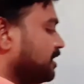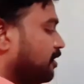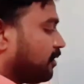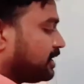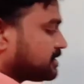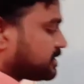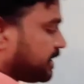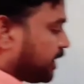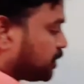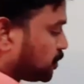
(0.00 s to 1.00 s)
What is
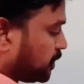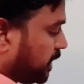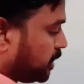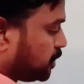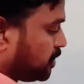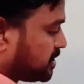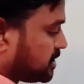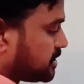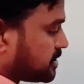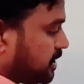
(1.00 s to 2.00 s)
A2? A2 is
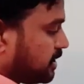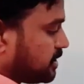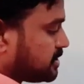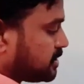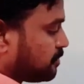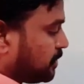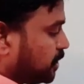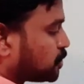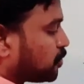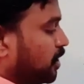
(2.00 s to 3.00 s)
this. This is B2.